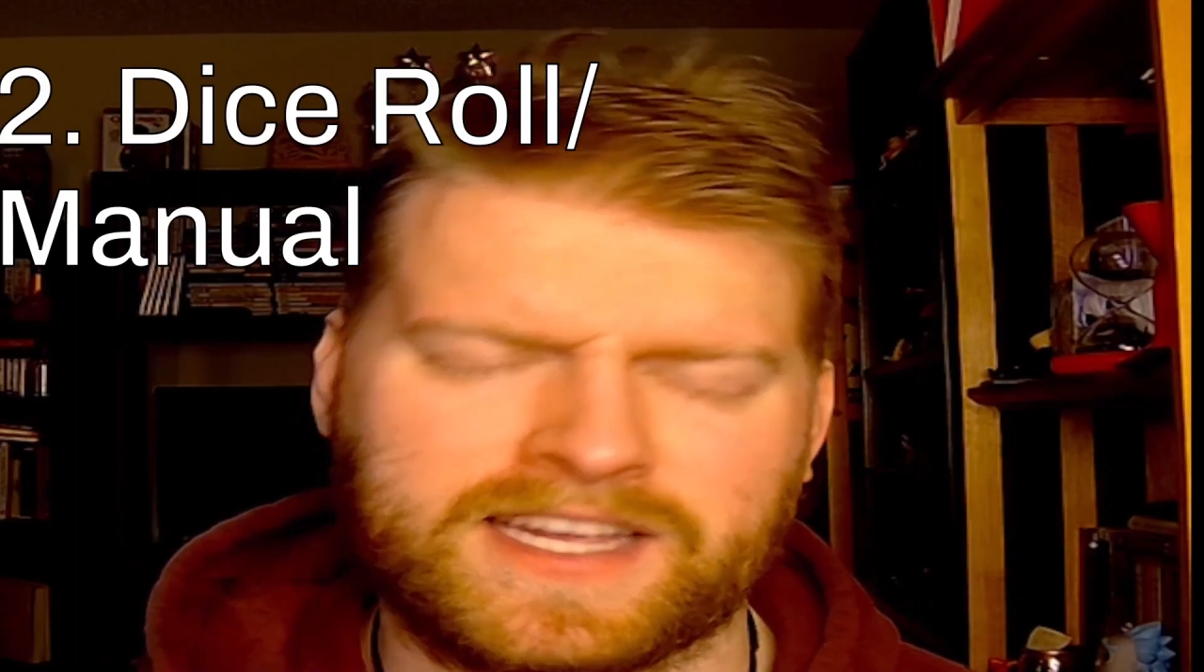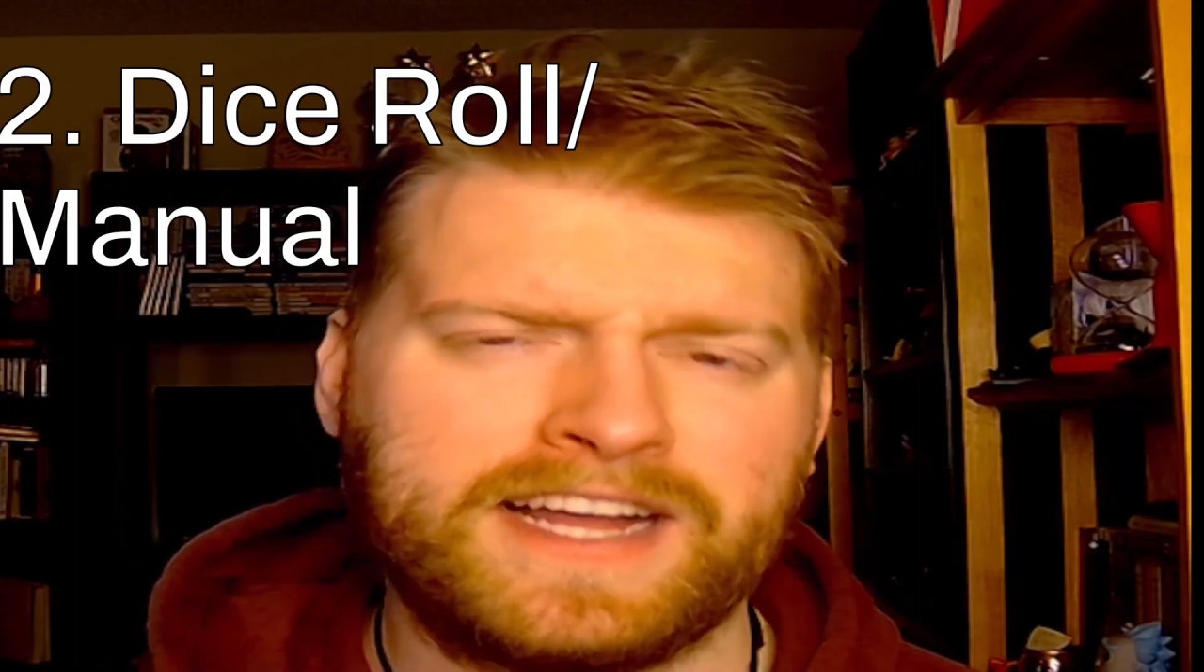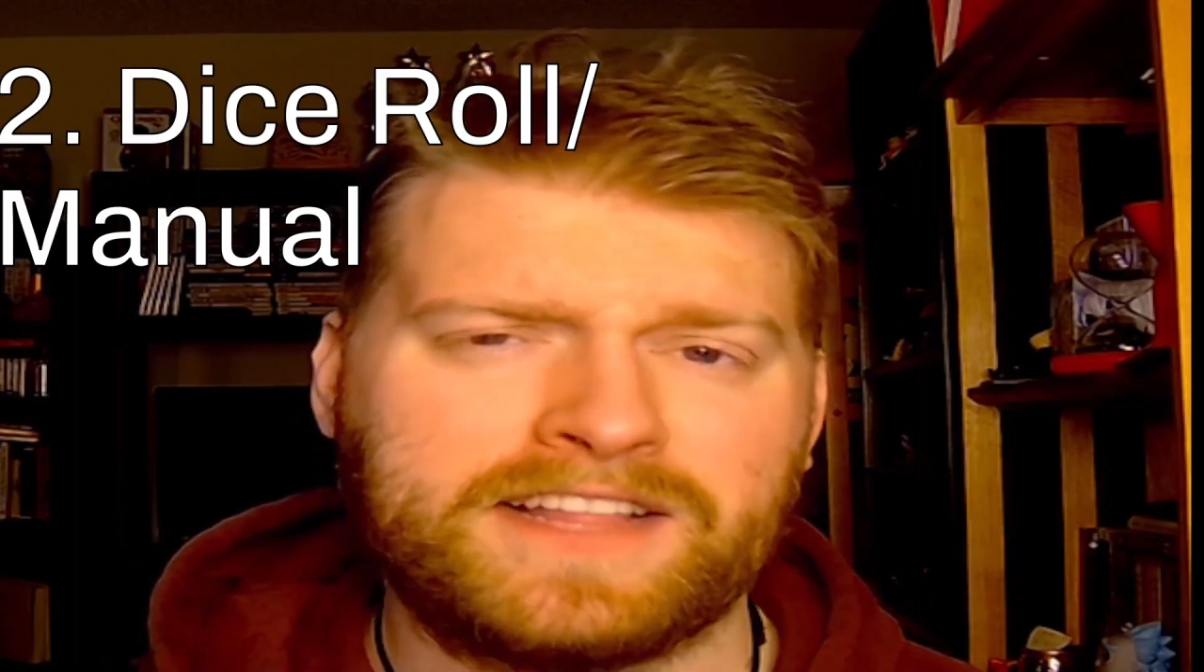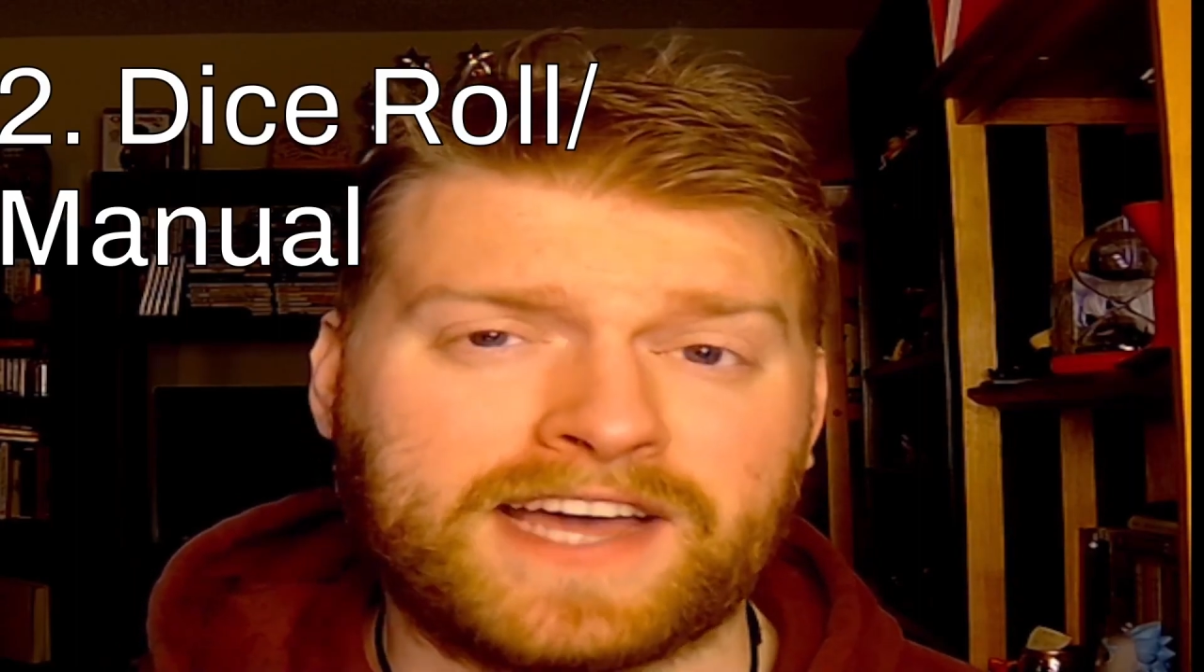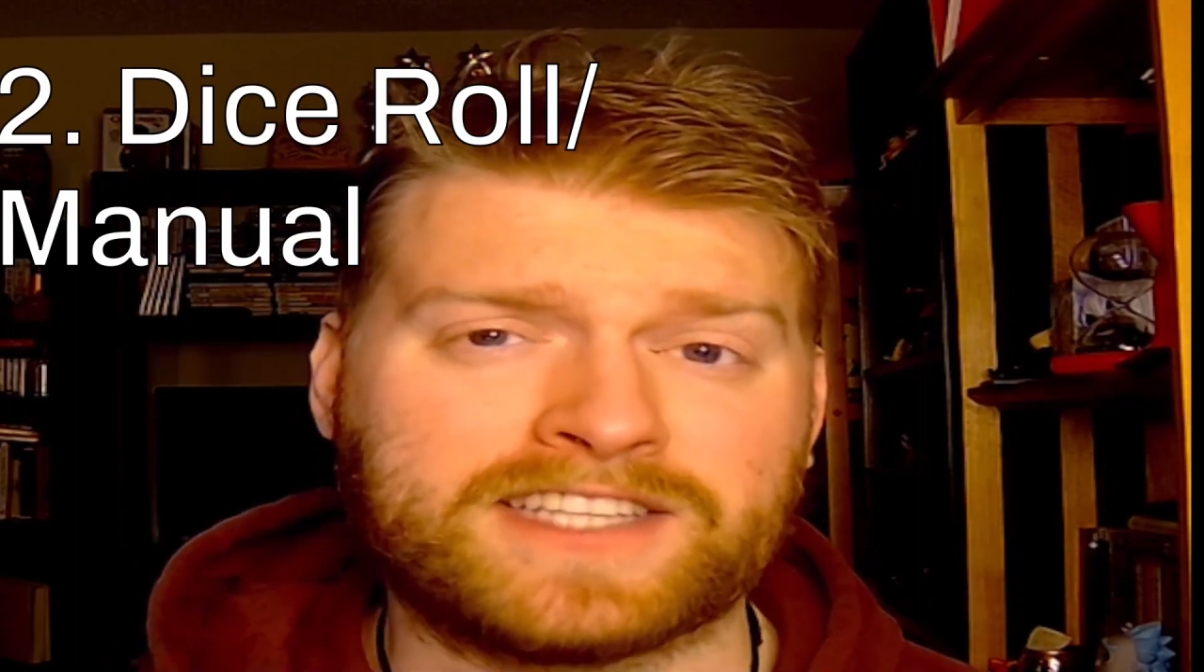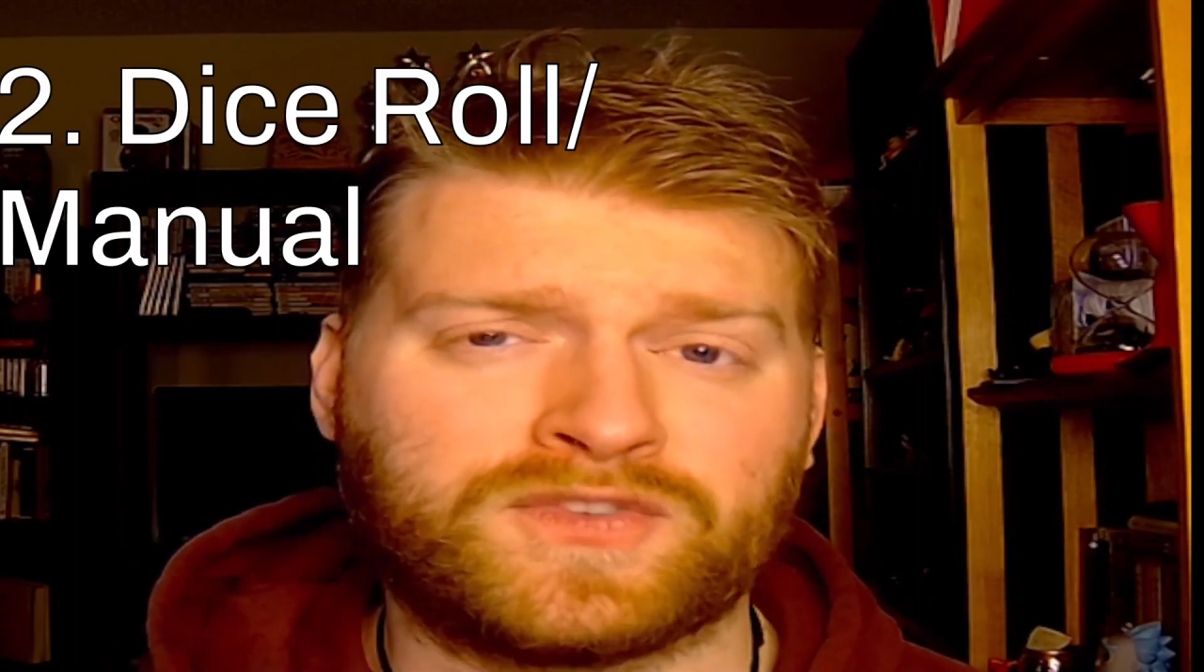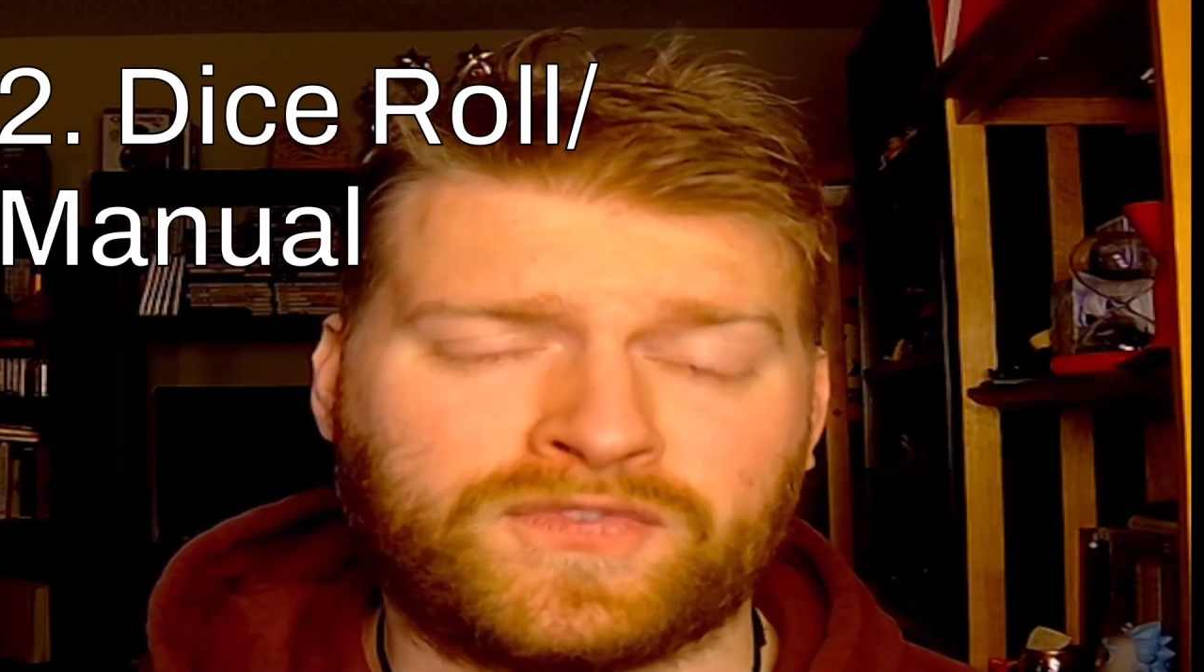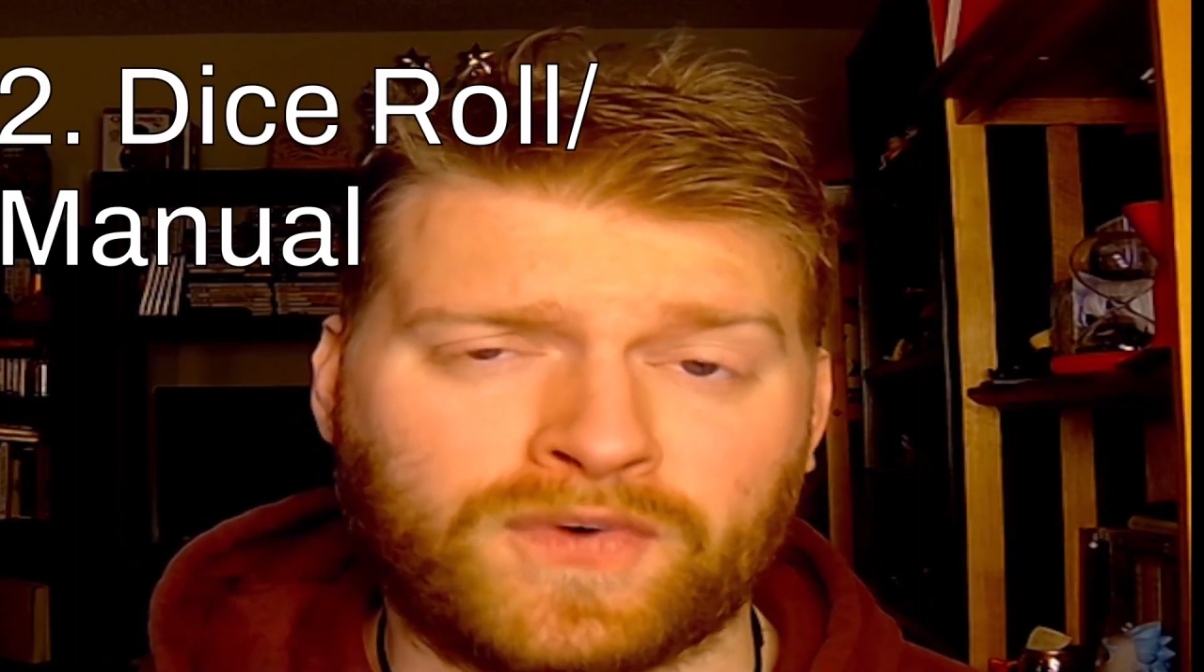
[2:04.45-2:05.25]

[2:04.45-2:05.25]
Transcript: that's 4